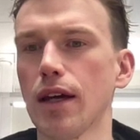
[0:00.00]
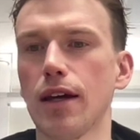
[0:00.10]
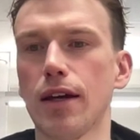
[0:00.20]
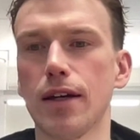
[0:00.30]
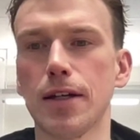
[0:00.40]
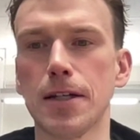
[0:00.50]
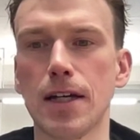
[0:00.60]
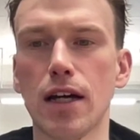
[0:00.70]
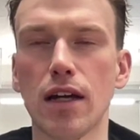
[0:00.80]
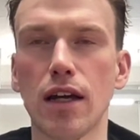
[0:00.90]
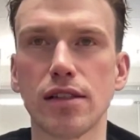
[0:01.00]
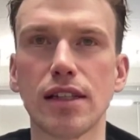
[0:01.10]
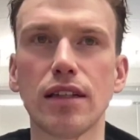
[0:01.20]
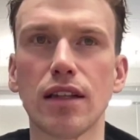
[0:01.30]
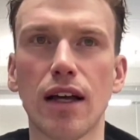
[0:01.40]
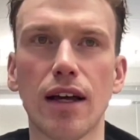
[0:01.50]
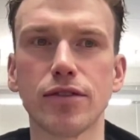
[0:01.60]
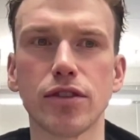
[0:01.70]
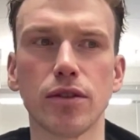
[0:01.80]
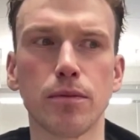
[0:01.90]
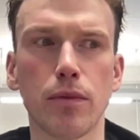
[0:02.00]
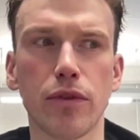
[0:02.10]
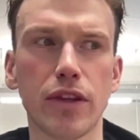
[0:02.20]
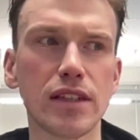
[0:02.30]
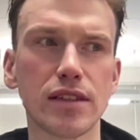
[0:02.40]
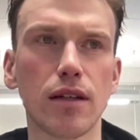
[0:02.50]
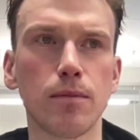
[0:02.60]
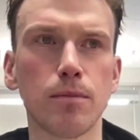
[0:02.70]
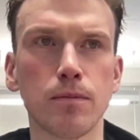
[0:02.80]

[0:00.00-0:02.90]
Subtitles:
I still have some things I